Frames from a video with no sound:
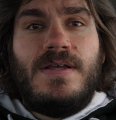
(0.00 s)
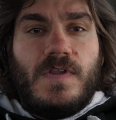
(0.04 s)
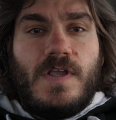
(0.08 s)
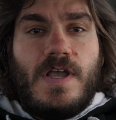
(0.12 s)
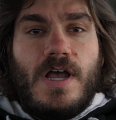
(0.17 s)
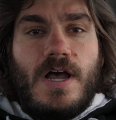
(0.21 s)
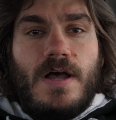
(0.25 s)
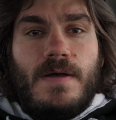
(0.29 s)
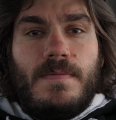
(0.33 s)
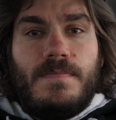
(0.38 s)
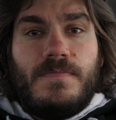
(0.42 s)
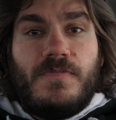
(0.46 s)

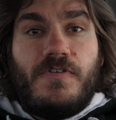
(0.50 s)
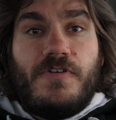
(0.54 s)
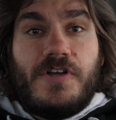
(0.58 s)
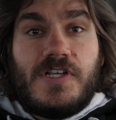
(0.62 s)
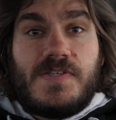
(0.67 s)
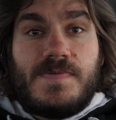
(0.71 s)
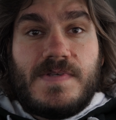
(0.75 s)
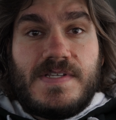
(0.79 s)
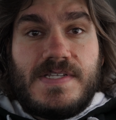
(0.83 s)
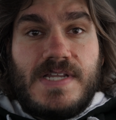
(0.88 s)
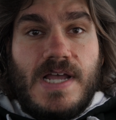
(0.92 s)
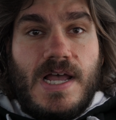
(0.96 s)
Come
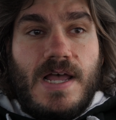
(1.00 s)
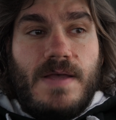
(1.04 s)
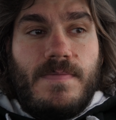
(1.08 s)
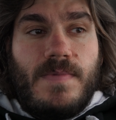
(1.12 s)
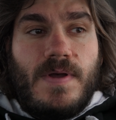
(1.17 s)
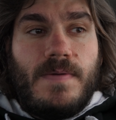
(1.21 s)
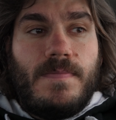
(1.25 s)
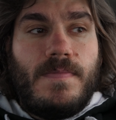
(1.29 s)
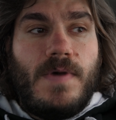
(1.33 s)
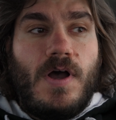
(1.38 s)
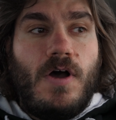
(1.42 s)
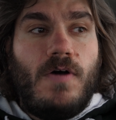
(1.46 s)
Christmas time,
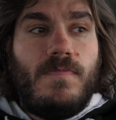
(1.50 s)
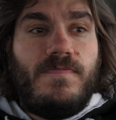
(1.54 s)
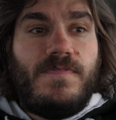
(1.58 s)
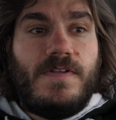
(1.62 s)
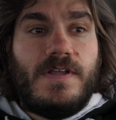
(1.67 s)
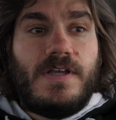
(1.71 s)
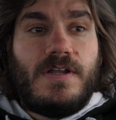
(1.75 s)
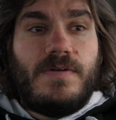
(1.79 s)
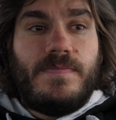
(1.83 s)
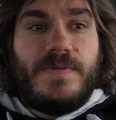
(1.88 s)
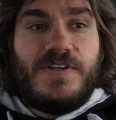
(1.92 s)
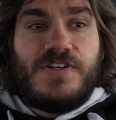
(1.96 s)
I'm
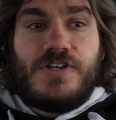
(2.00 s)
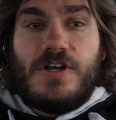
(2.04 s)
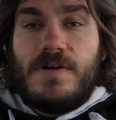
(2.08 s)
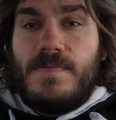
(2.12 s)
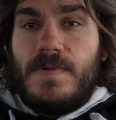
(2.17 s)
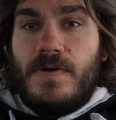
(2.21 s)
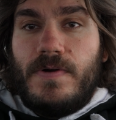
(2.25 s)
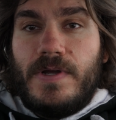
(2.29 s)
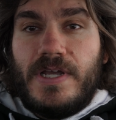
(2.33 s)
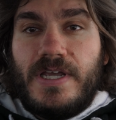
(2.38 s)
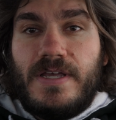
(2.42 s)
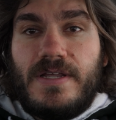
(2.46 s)
hopefully going to be
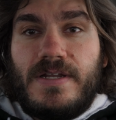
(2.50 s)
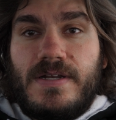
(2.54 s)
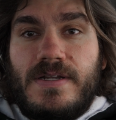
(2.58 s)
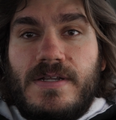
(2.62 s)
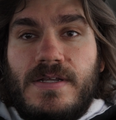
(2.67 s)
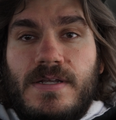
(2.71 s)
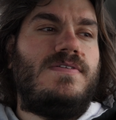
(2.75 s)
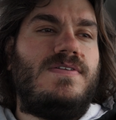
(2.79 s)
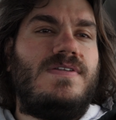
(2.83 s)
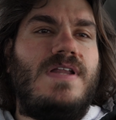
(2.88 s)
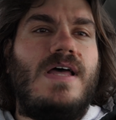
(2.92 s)
turboing it.